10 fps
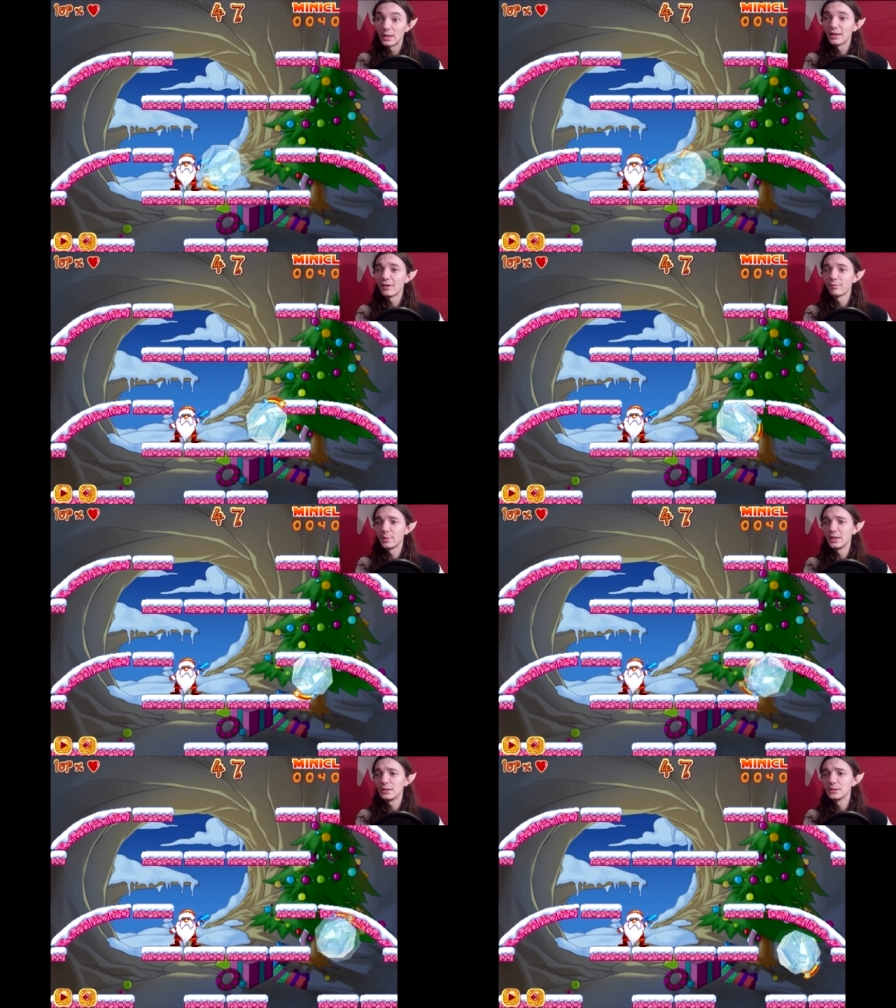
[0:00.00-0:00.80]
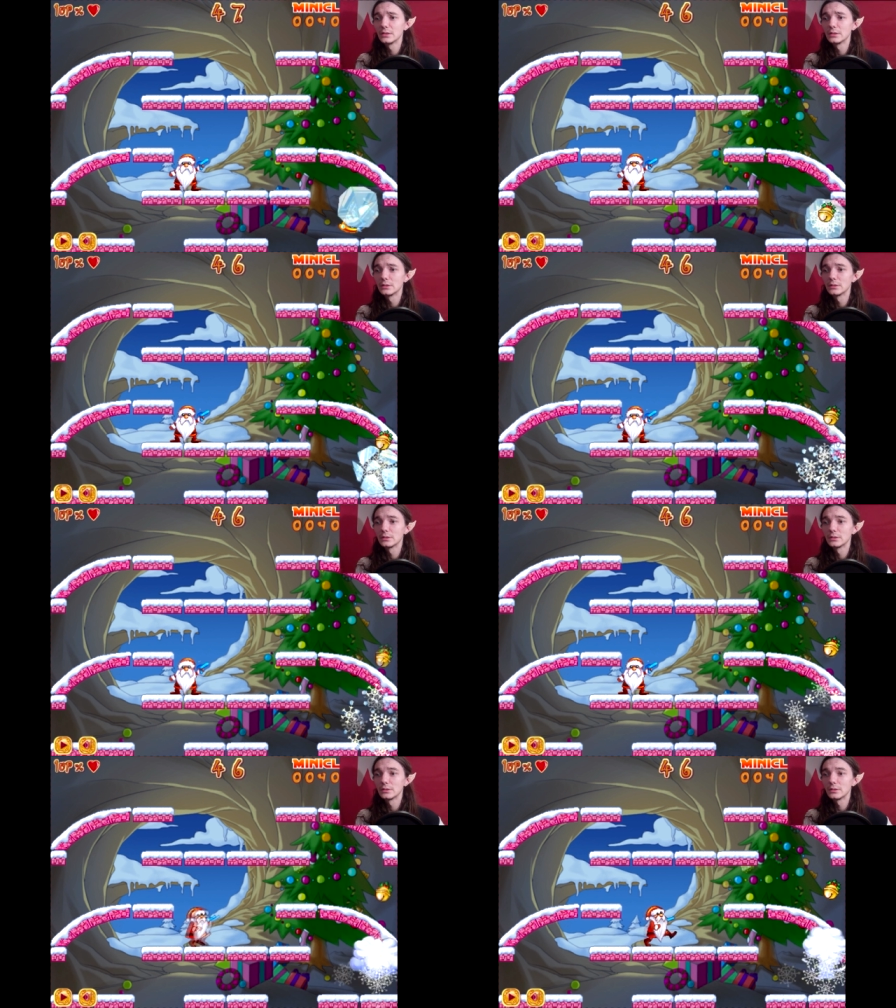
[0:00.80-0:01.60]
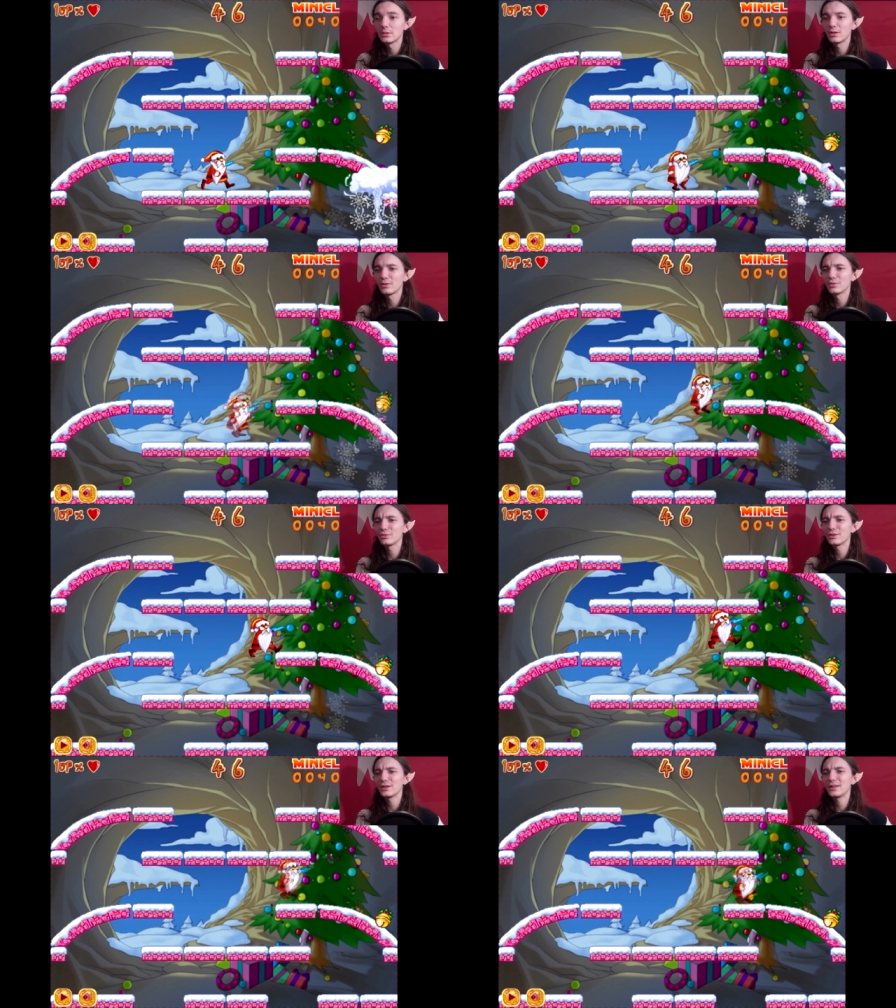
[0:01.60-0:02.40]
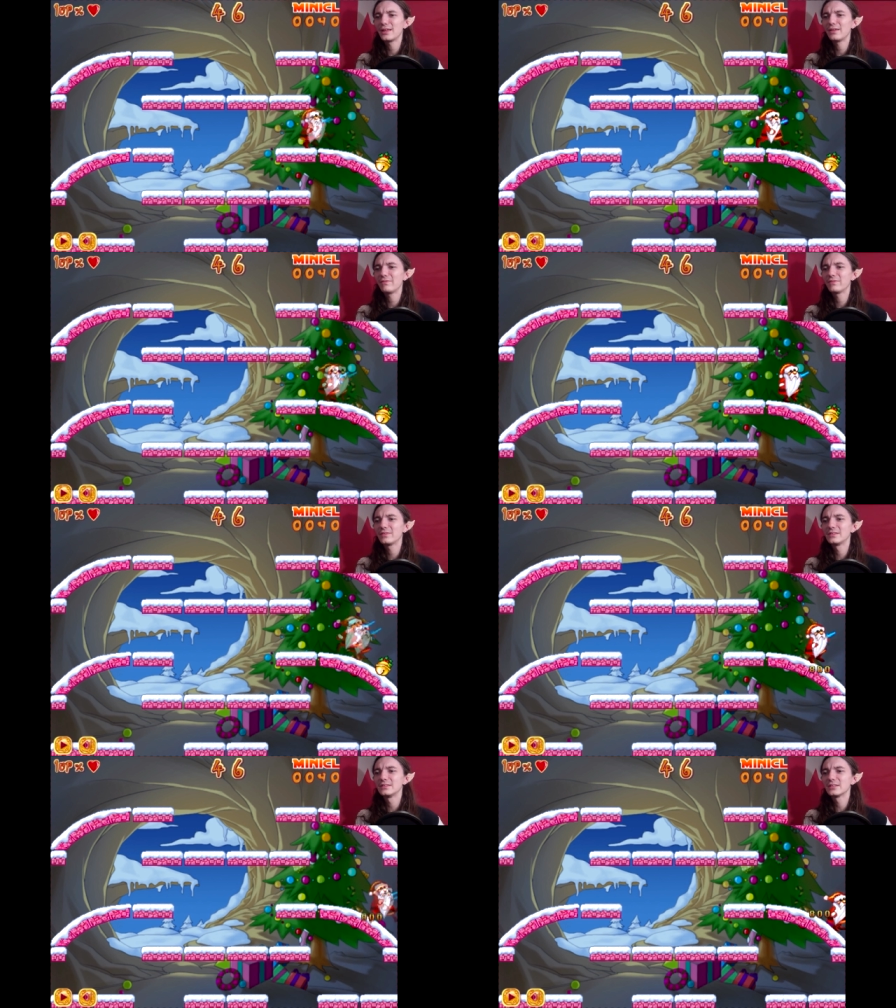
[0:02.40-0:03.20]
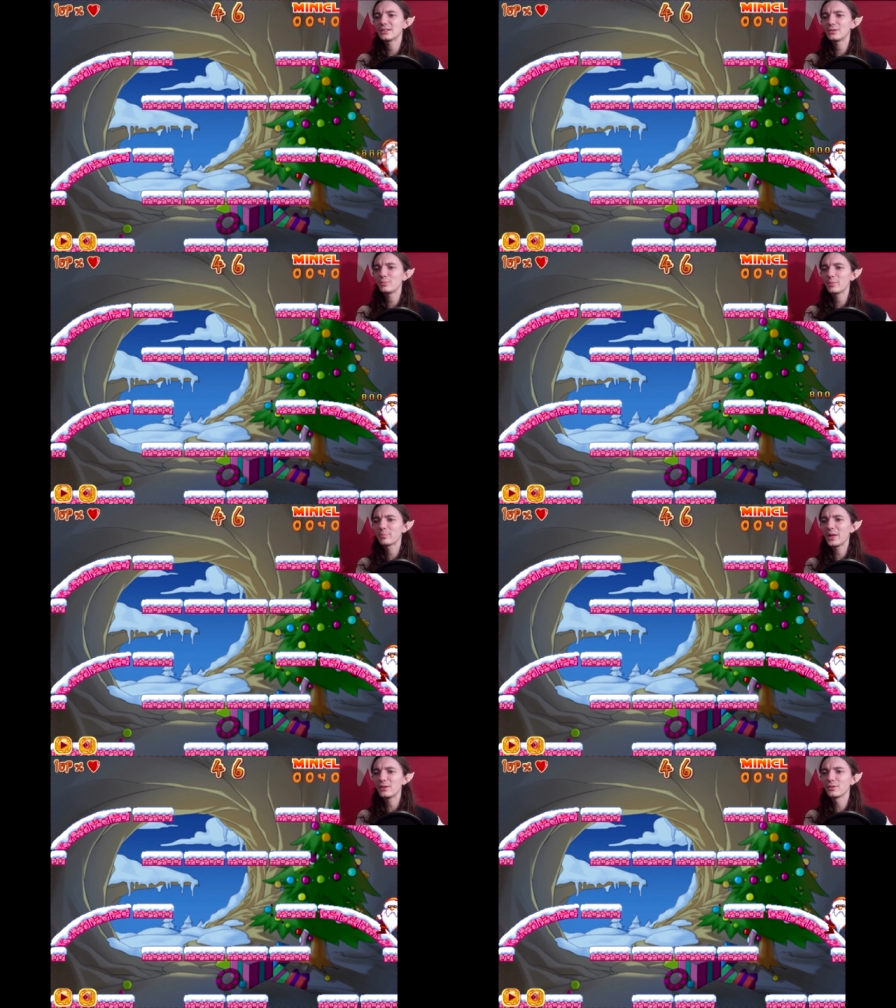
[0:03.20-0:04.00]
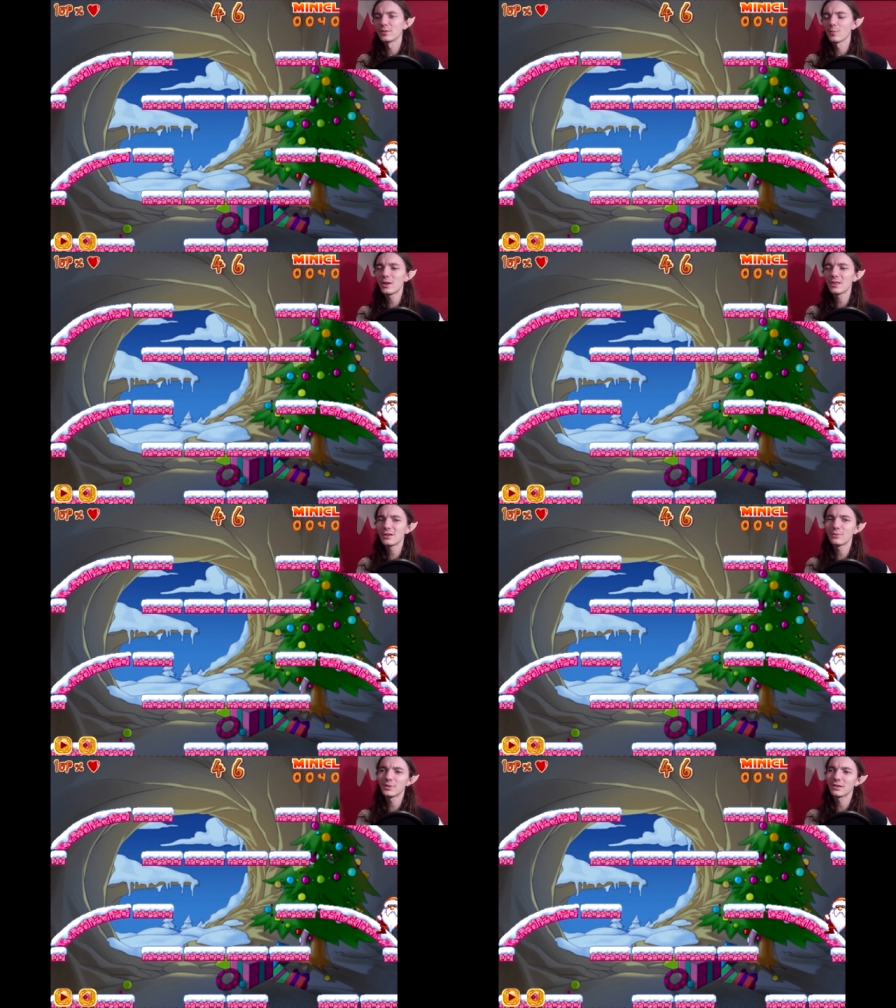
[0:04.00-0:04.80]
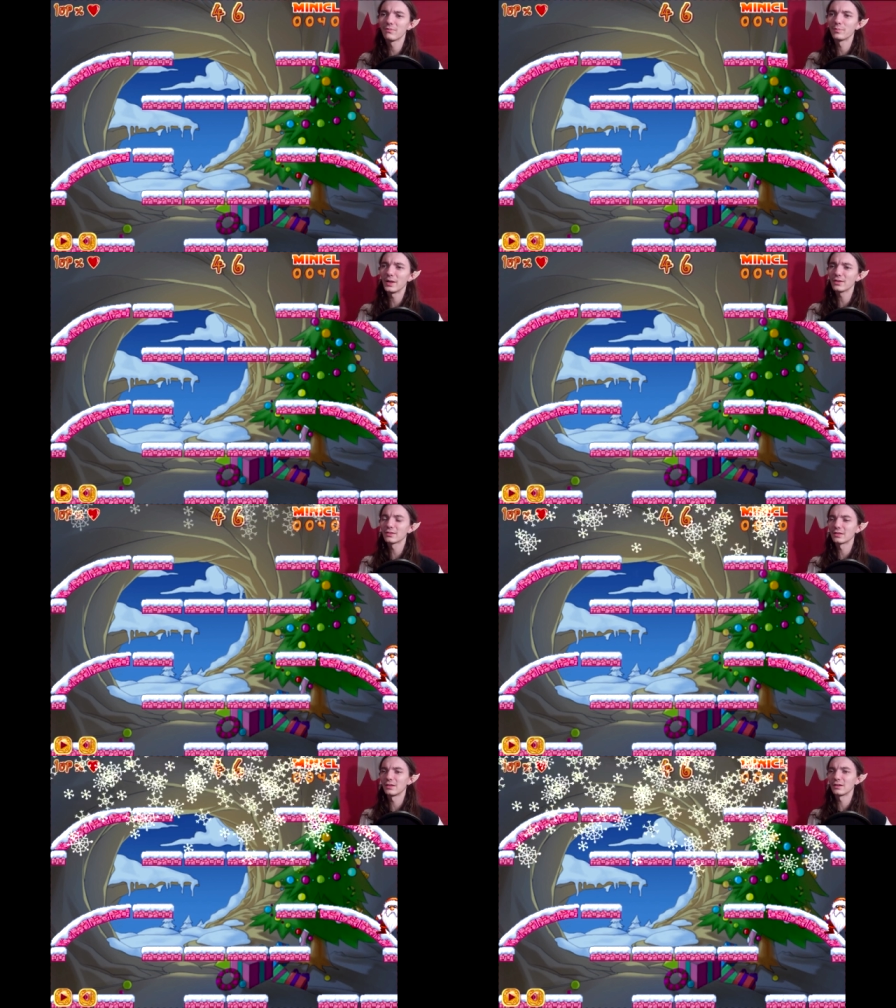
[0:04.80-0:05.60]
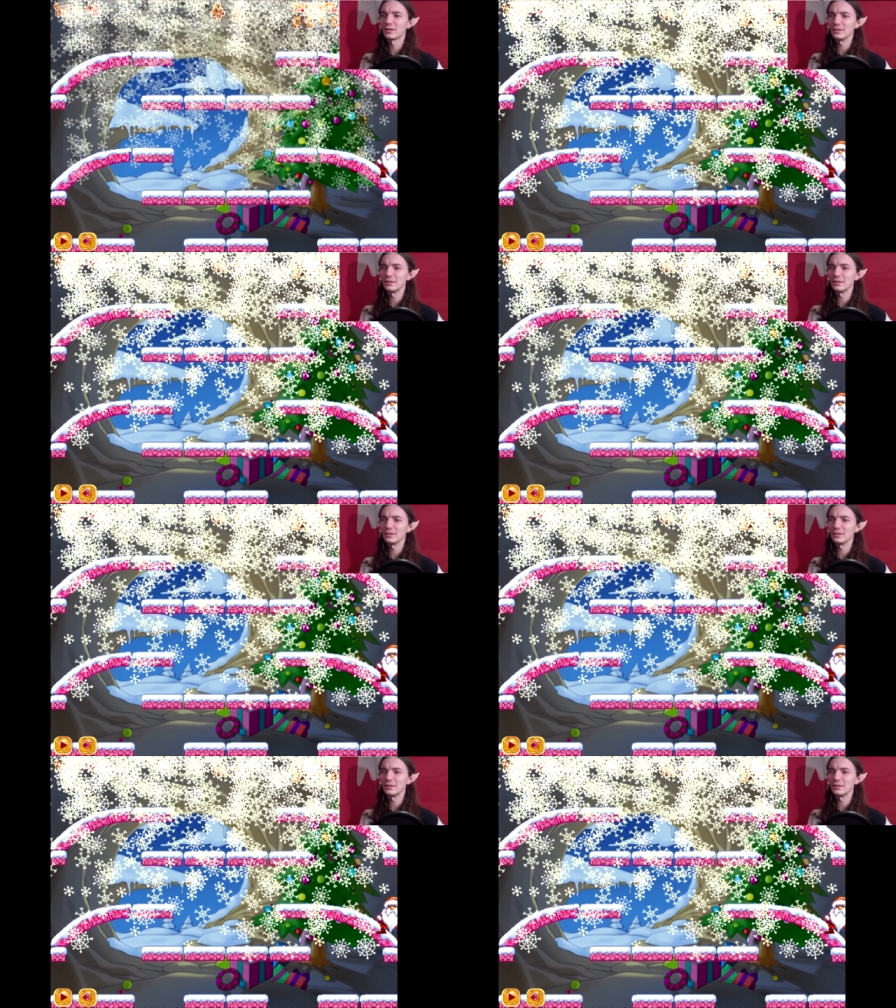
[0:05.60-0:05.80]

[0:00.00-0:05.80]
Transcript: Life, please. Oh, you're not life. Stupid bells. Why do they always give bells at the end of the